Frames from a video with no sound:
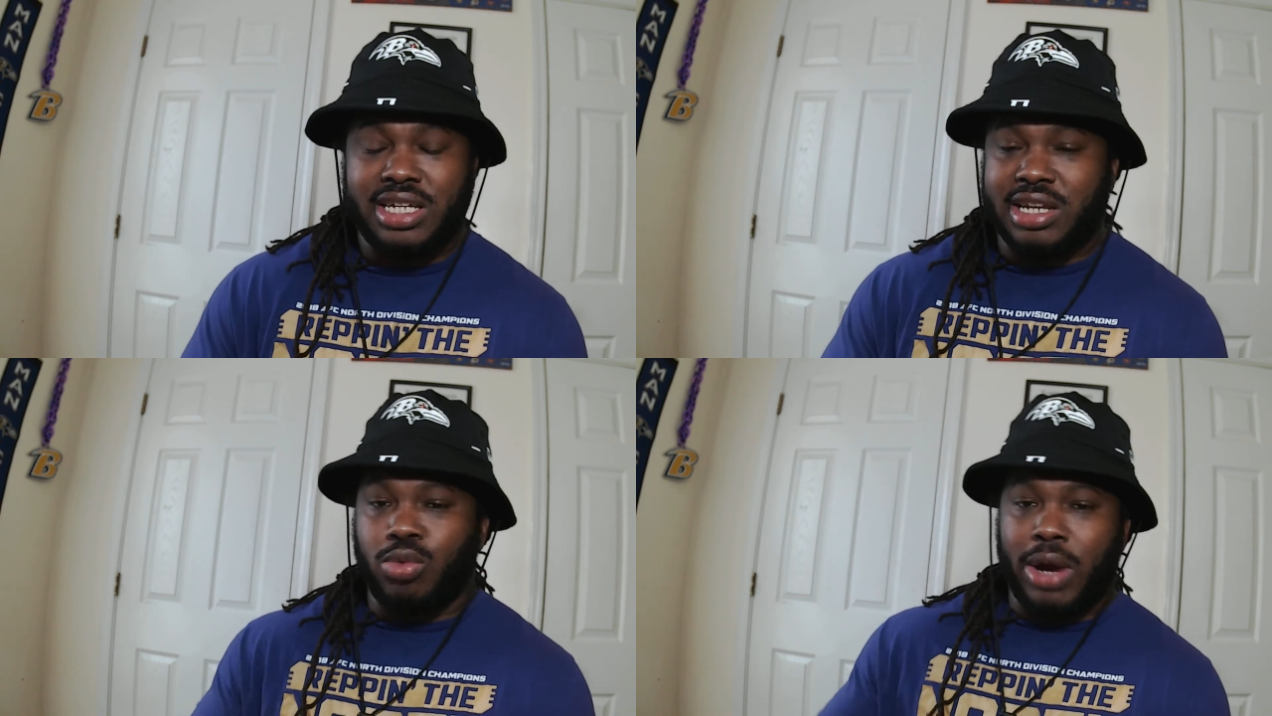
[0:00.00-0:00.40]

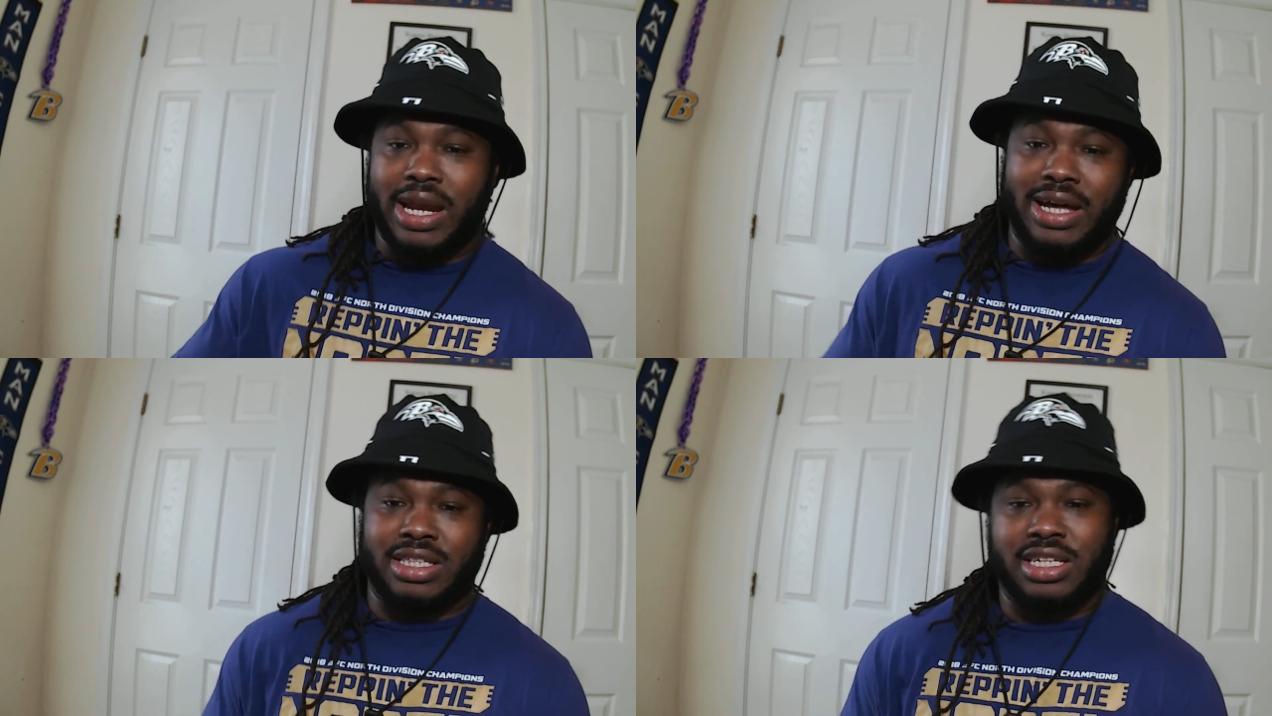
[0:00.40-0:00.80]
that right
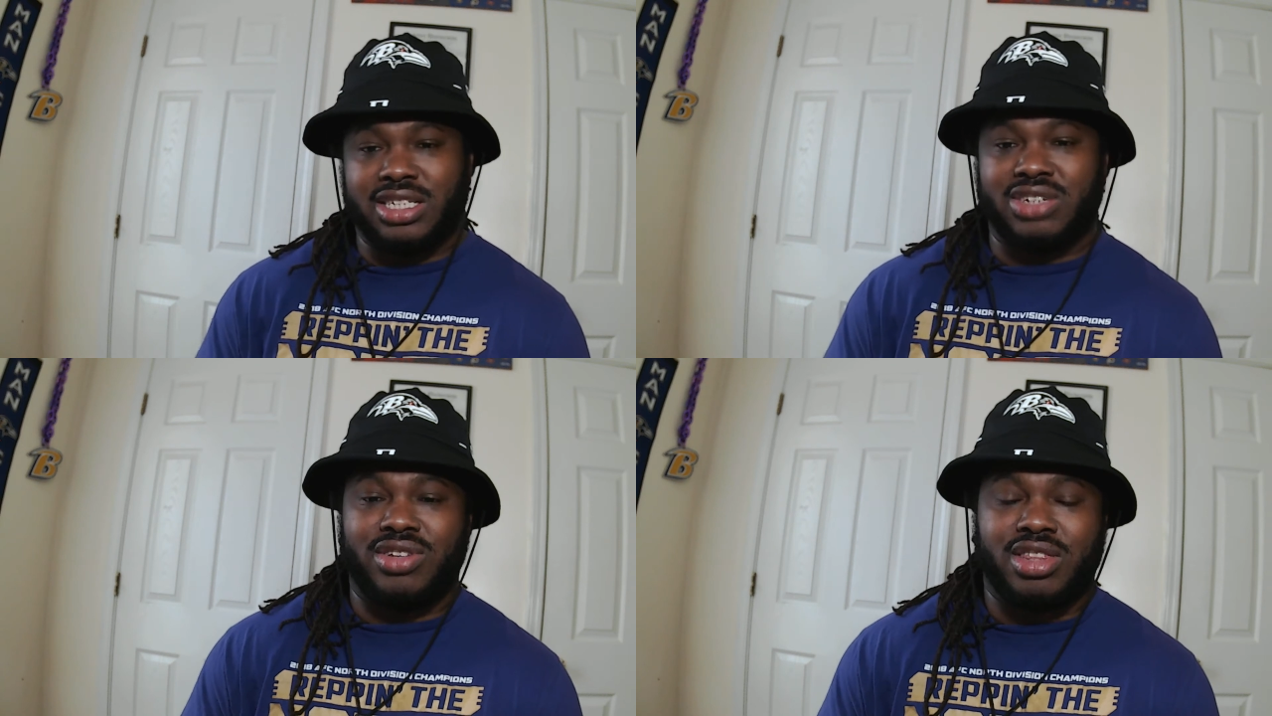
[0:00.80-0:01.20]
after
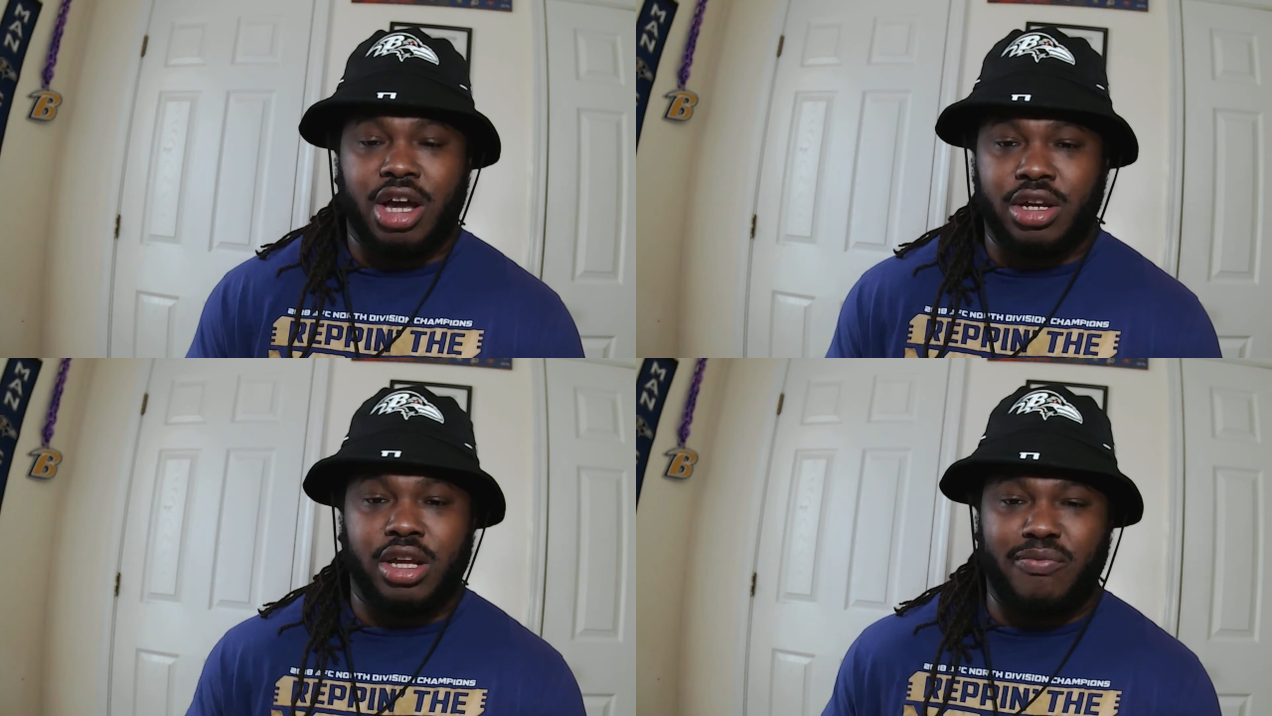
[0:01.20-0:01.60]
his
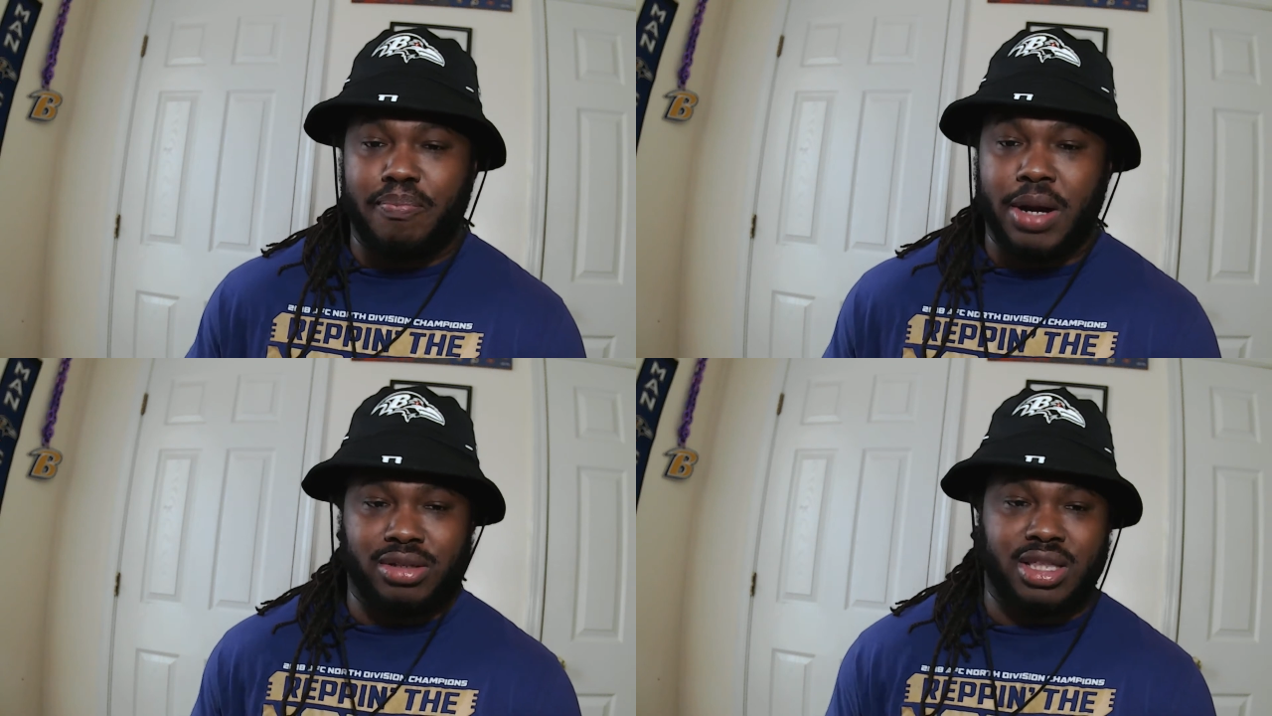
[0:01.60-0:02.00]
30th
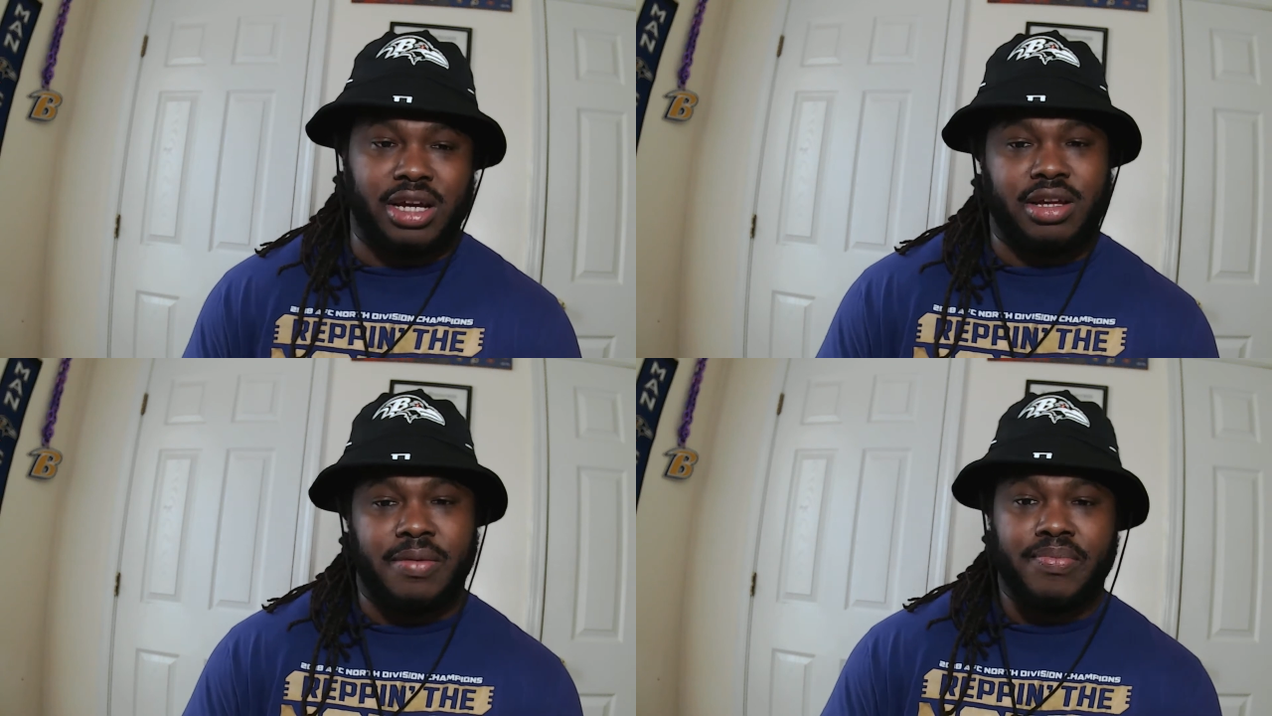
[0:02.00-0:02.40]

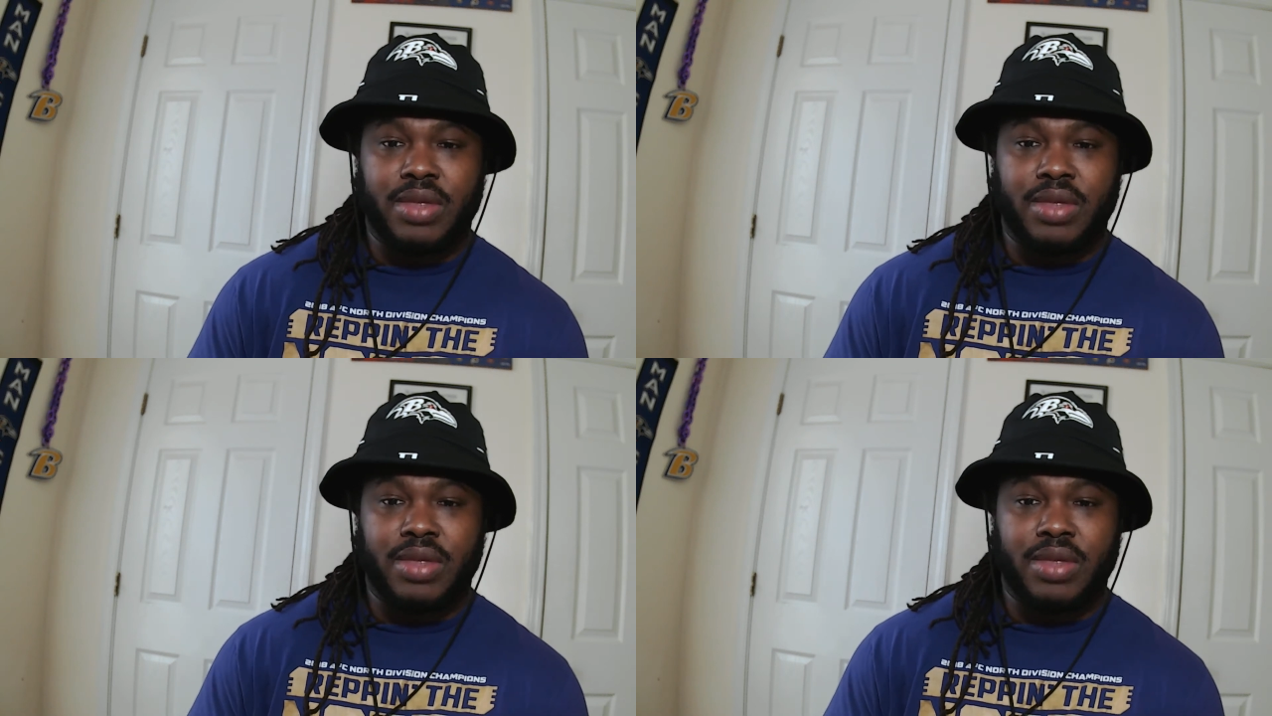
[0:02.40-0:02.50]
birthday,